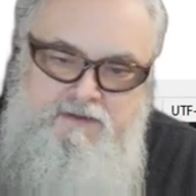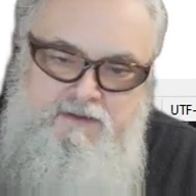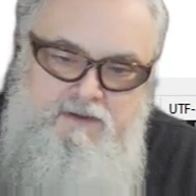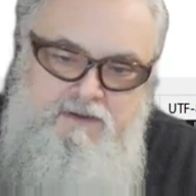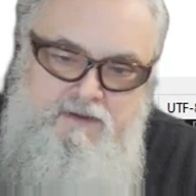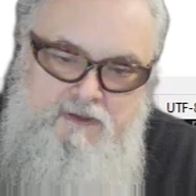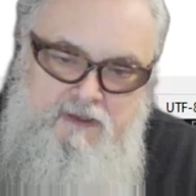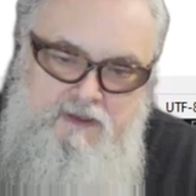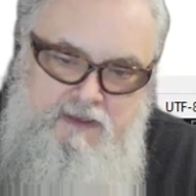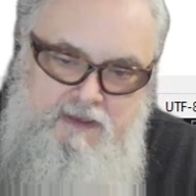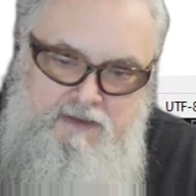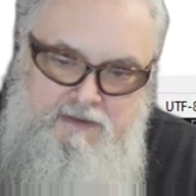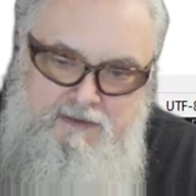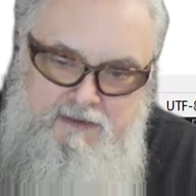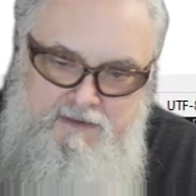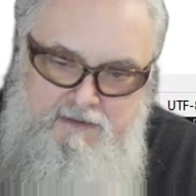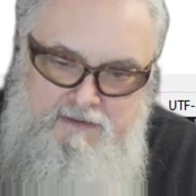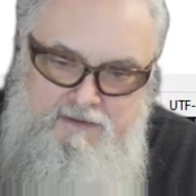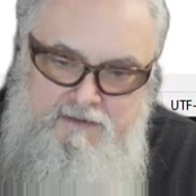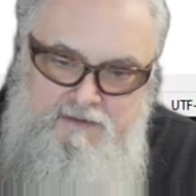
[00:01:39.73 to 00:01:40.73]
and
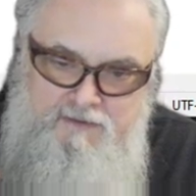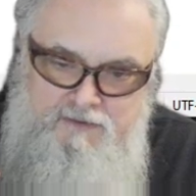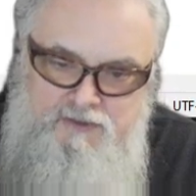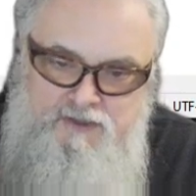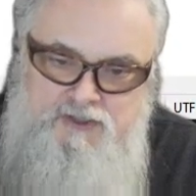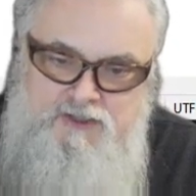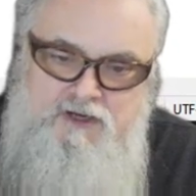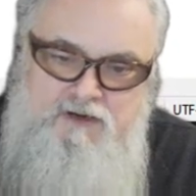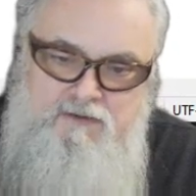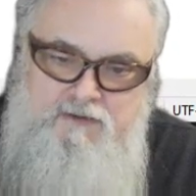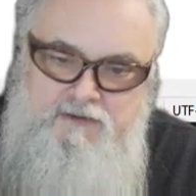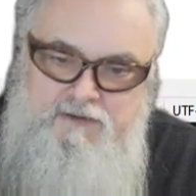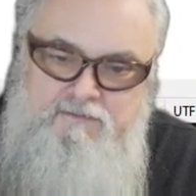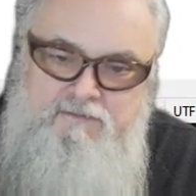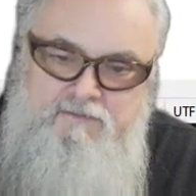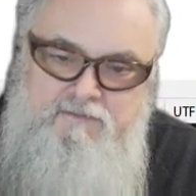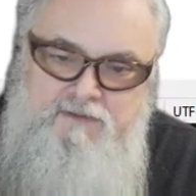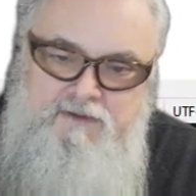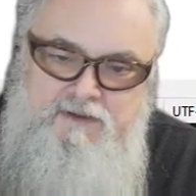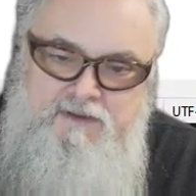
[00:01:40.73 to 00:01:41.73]
then share it
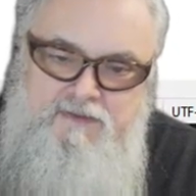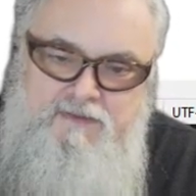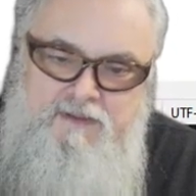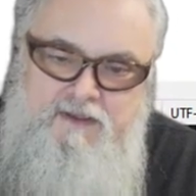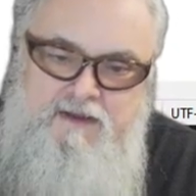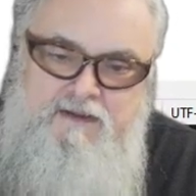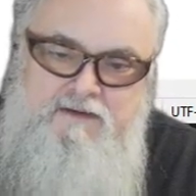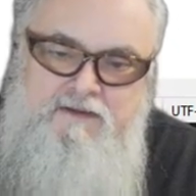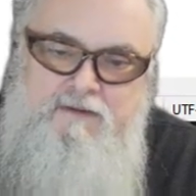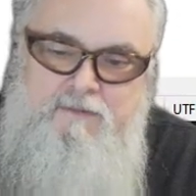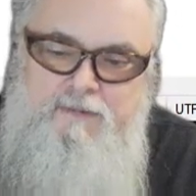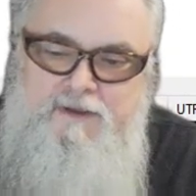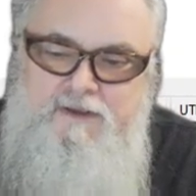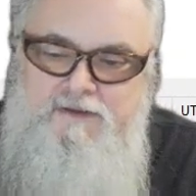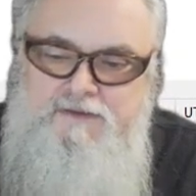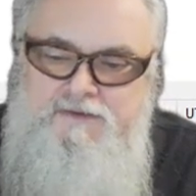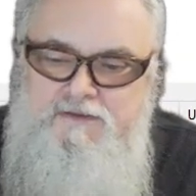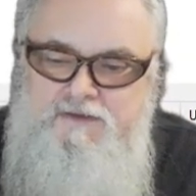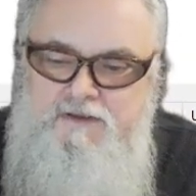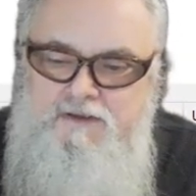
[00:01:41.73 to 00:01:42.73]
in that
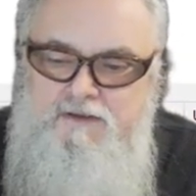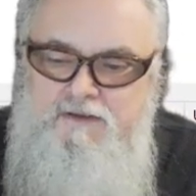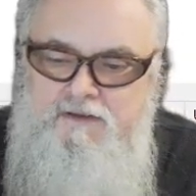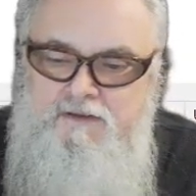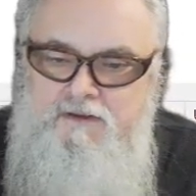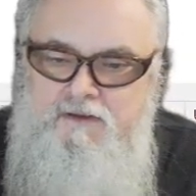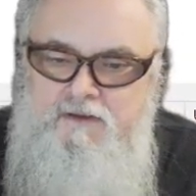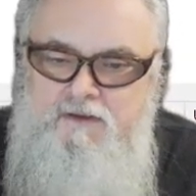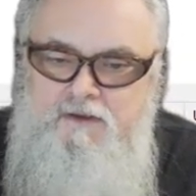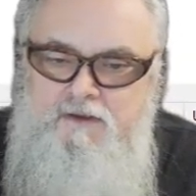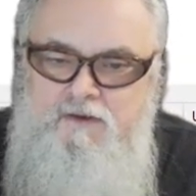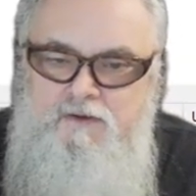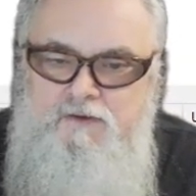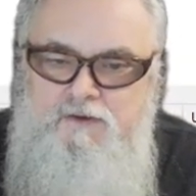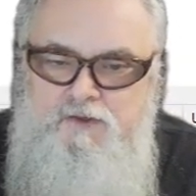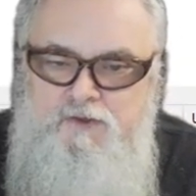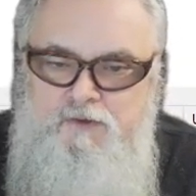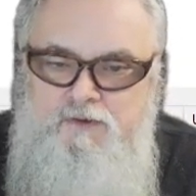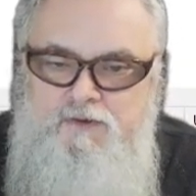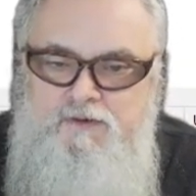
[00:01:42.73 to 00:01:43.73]
capacity.
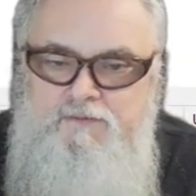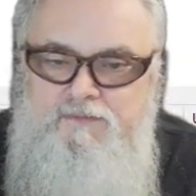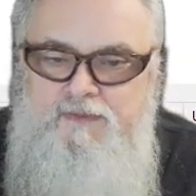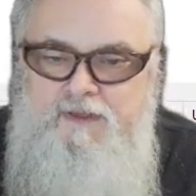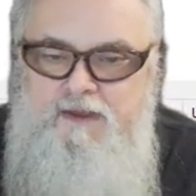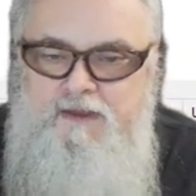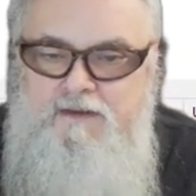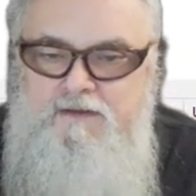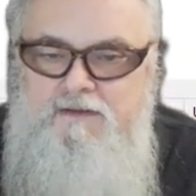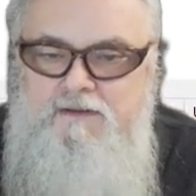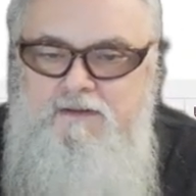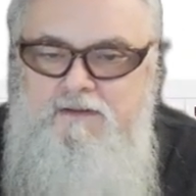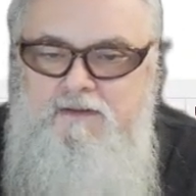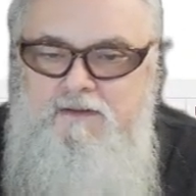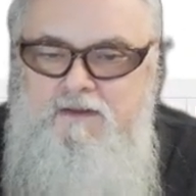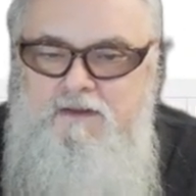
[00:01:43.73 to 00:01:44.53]
Short of that,